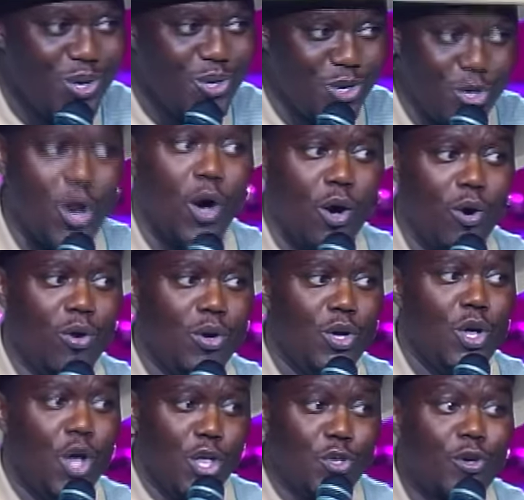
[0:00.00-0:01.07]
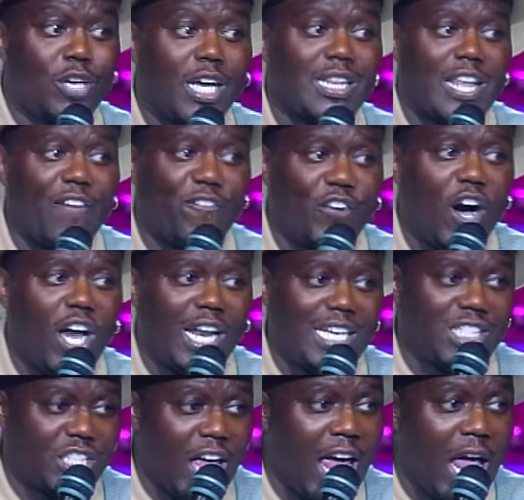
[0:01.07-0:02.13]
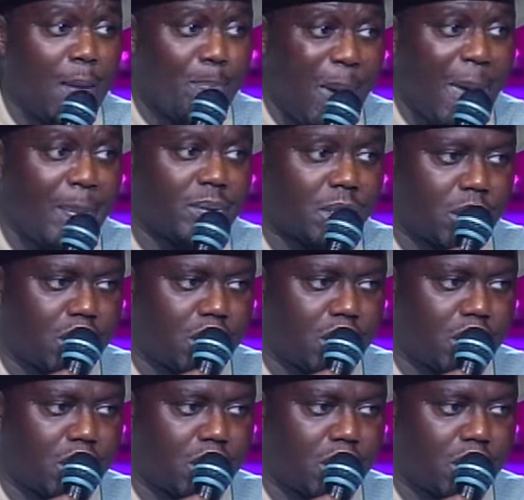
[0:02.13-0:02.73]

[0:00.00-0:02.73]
You know, you cut that fart like it's tan paper.